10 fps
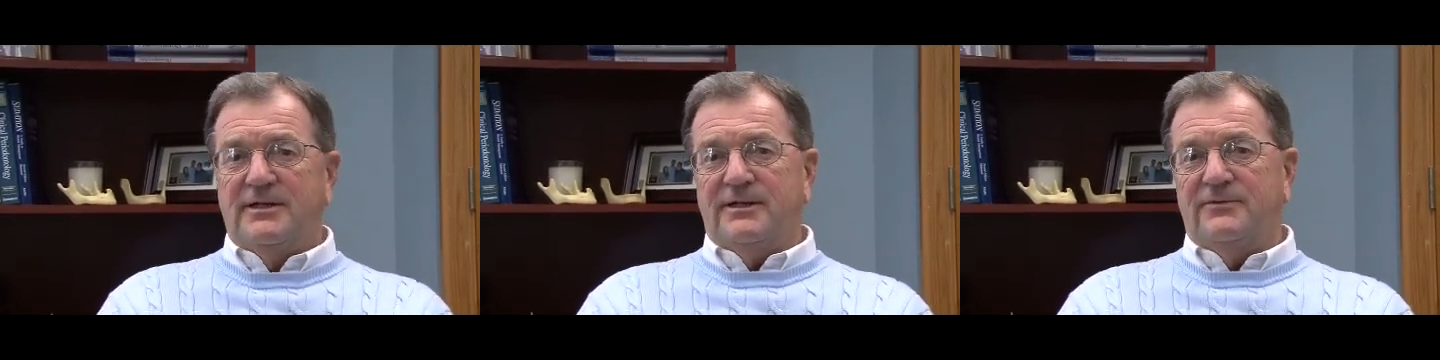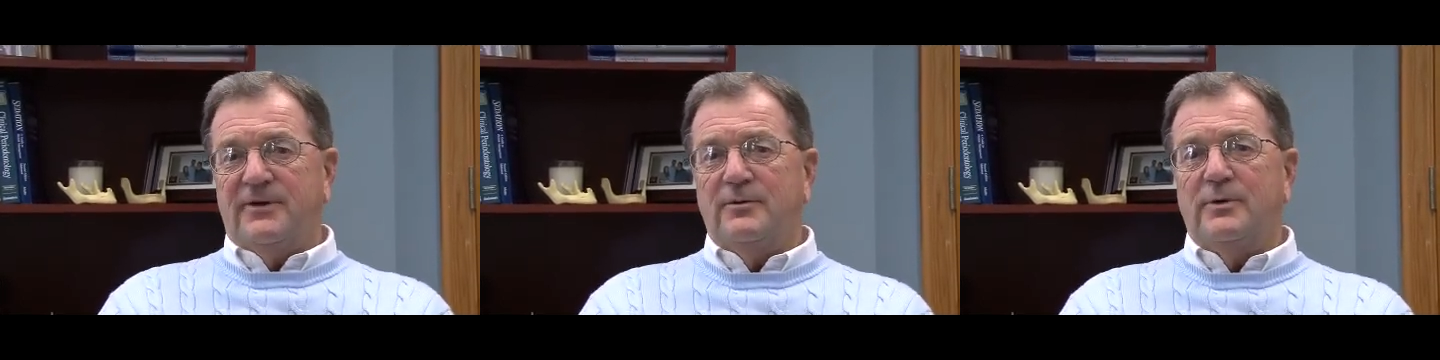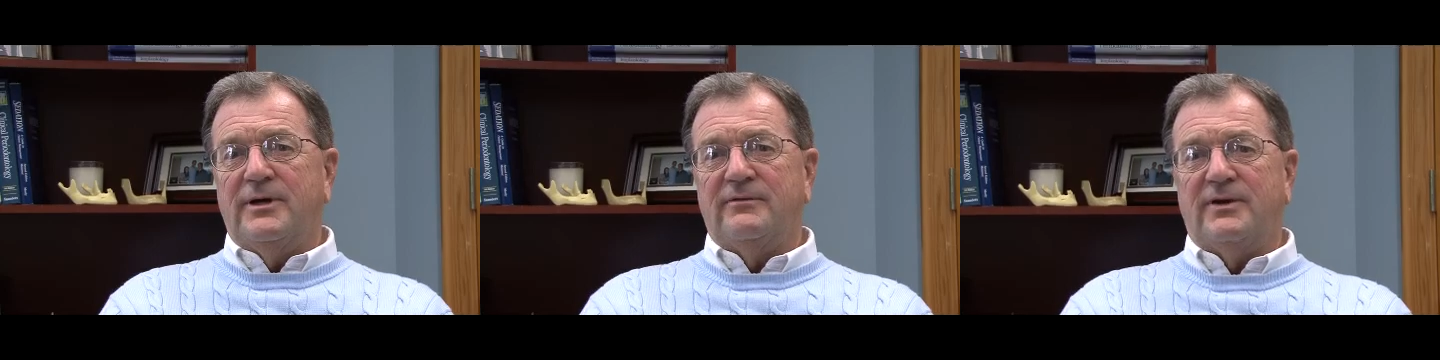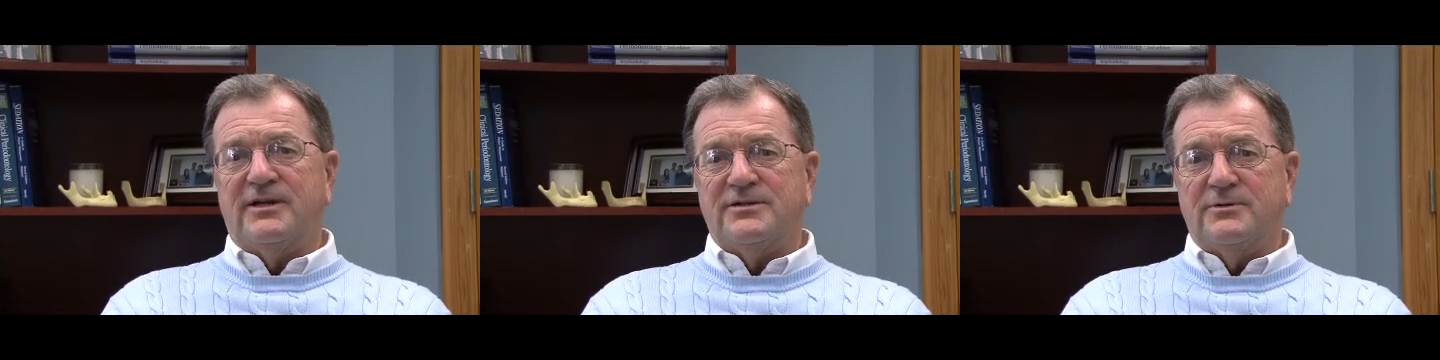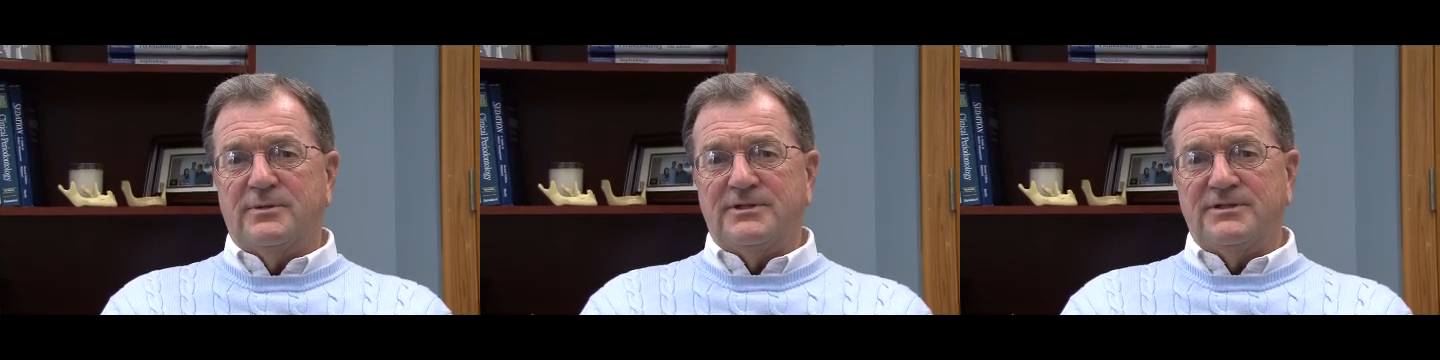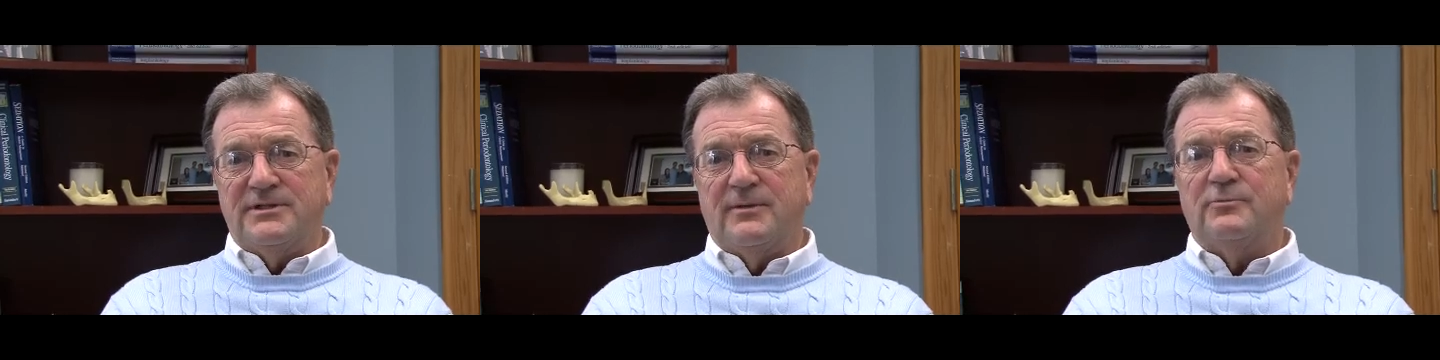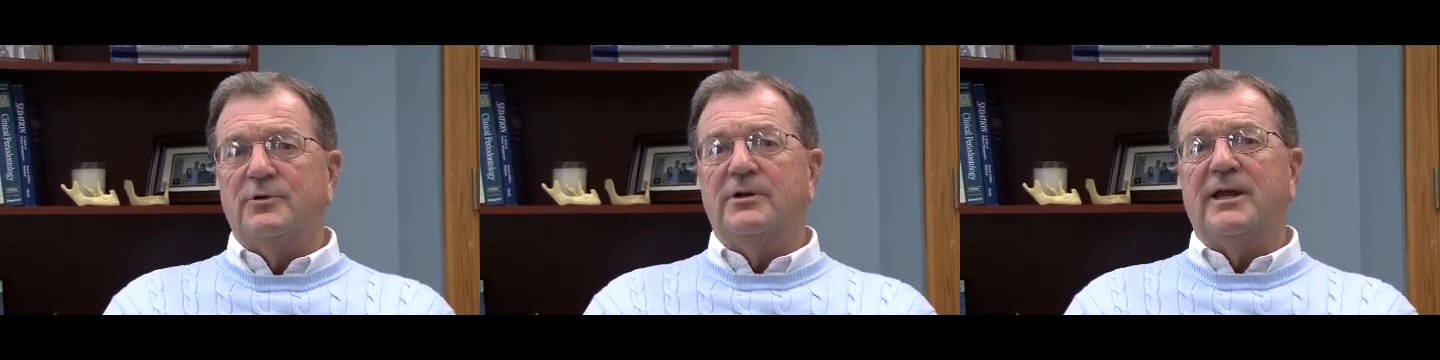if anyone ever has a question, I'm
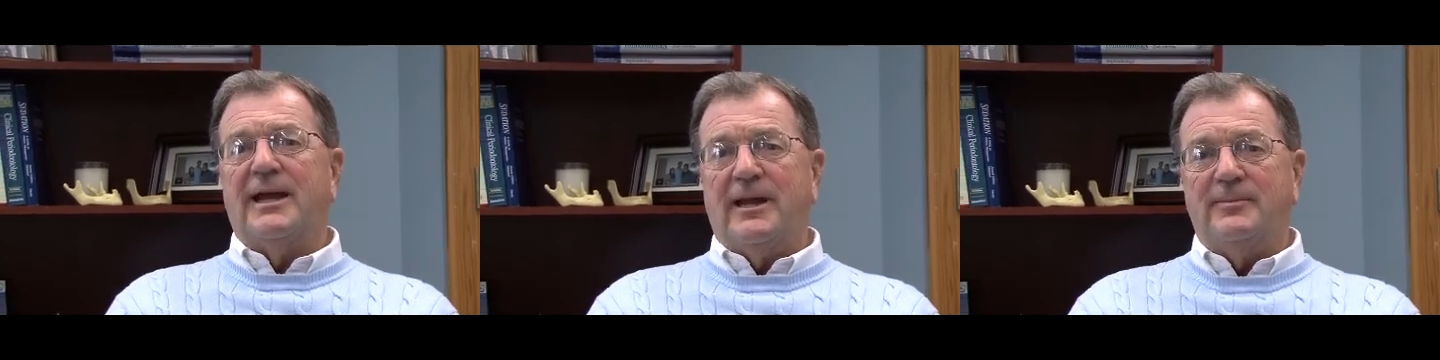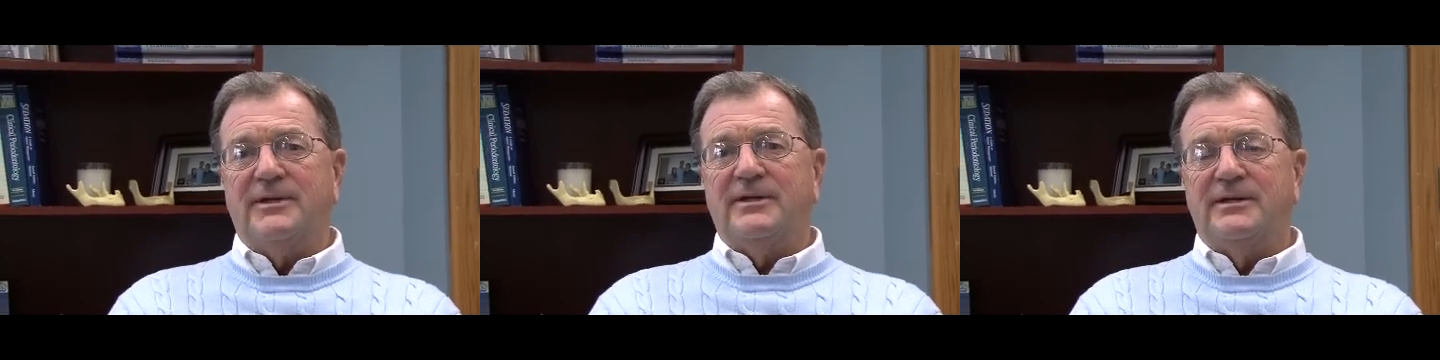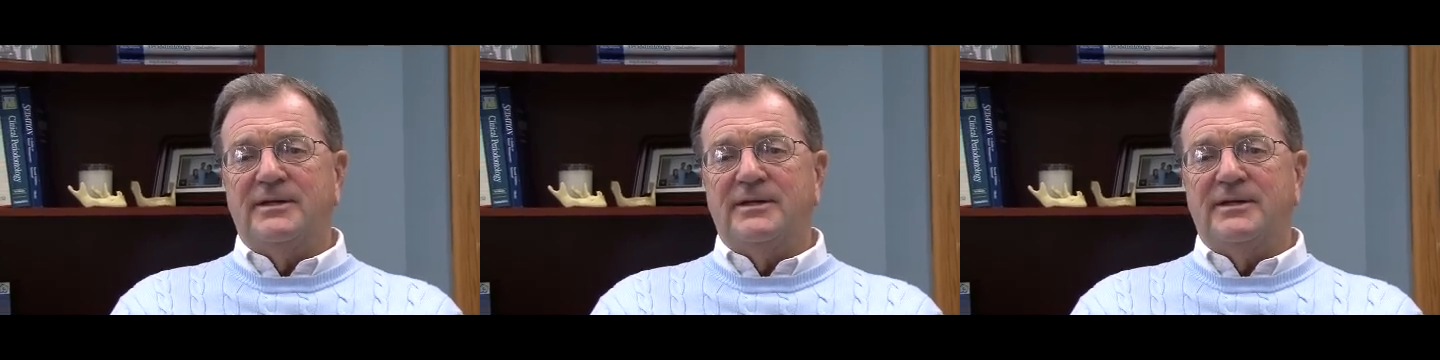real happy